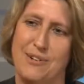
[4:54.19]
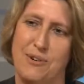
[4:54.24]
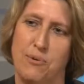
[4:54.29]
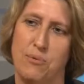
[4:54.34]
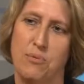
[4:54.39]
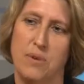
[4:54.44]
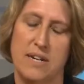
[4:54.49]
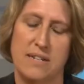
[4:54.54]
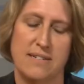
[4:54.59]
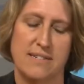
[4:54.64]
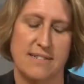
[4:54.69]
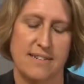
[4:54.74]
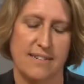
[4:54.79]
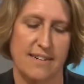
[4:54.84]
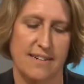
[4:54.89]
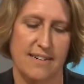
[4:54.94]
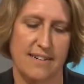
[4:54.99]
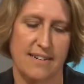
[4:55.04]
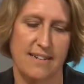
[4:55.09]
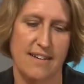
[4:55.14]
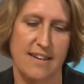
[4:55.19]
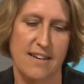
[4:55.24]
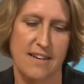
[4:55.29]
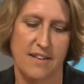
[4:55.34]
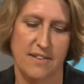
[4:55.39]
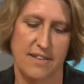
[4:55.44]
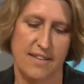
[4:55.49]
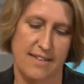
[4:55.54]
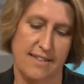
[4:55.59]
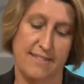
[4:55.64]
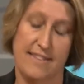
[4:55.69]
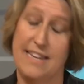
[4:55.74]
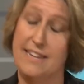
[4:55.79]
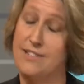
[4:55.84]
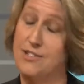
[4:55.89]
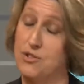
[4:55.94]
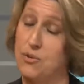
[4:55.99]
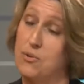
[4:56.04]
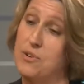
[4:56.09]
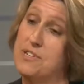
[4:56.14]
You know, Russ, they
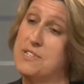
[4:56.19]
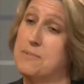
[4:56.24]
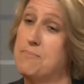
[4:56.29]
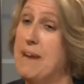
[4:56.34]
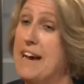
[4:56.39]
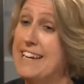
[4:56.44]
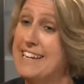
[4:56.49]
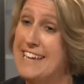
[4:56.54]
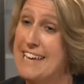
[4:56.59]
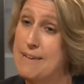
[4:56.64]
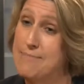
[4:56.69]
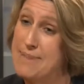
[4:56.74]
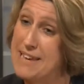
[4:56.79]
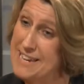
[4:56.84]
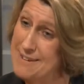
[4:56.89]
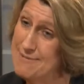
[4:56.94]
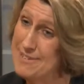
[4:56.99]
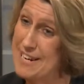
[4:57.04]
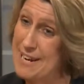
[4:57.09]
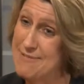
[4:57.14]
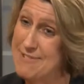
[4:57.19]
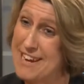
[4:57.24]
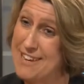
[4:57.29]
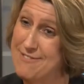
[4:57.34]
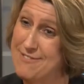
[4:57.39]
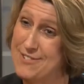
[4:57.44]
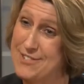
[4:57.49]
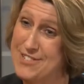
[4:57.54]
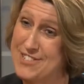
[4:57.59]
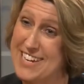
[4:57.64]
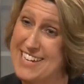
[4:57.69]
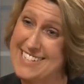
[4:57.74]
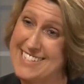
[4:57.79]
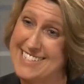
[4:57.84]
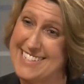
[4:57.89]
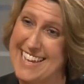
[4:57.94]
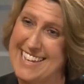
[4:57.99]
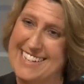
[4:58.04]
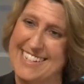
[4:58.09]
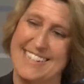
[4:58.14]
endorsed my campaign when I ran for state
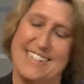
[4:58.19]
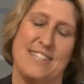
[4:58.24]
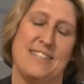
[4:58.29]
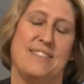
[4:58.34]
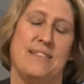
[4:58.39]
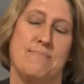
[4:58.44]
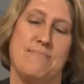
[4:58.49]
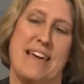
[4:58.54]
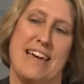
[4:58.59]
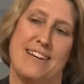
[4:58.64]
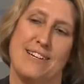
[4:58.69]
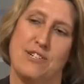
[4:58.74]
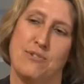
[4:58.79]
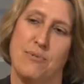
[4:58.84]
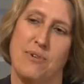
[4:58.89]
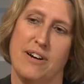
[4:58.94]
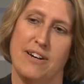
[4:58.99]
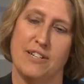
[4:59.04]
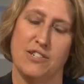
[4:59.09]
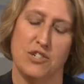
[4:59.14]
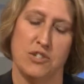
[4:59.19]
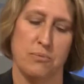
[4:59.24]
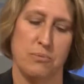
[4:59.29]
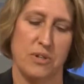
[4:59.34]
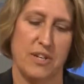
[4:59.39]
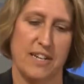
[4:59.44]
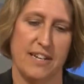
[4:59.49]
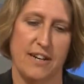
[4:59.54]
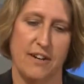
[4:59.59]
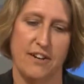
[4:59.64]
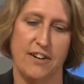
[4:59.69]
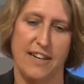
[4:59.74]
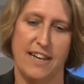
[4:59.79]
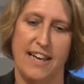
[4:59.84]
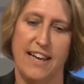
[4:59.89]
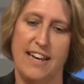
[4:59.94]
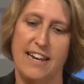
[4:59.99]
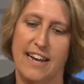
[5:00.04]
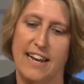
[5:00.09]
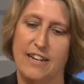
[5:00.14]
senate in the Manitowoc and Sheboygan area,
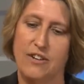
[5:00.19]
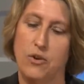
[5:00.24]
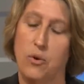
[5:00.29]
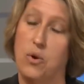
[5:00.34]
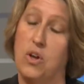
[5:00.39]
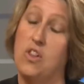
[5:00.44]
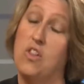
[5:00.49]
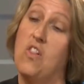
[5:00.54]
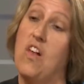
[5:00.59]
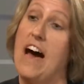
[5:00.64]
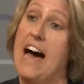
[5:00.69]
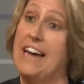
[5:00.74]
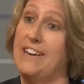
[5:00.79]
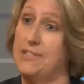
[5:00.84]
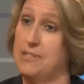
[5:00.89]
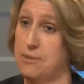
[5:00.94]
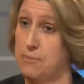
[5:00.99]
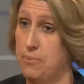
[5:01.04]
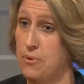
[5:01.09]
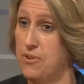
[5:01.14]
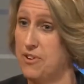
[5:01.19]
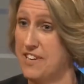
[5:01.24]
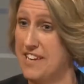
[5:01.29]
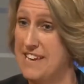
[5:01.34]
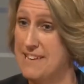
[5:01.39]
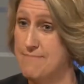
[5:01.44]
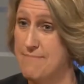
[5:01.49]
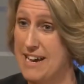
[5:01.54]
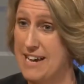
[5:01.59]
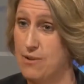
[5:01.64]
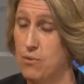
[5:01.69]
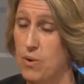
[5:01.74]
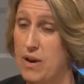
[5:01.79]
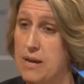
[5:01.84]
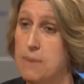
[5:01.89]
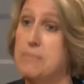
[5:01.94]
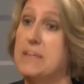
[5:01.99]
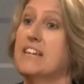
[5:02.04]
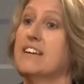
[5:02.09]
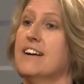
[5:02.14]
and I know a lot of support came my
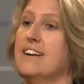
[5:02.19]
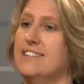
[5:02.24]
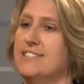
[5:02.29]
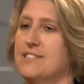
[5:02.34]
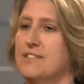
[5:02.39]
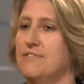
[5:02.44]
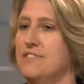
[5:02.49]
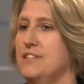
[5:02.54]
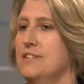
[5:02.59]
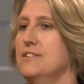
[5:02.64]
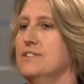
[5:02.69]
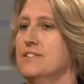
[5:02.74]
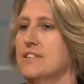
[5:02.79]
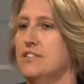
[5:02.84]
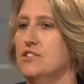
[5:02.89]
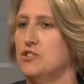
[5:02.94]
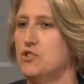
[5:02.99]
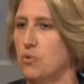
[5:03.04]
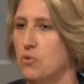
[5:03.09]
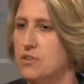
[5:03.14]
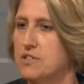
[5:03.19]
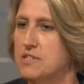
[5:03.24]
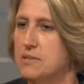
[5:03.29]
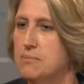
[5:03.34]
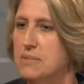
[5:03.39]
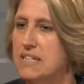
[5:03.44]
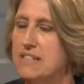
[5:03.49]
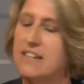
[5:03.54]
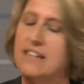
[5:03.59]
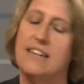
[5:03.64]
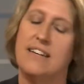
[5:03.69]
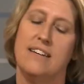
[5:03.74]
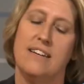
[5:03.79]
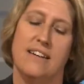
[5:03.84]
way because of his endorsement.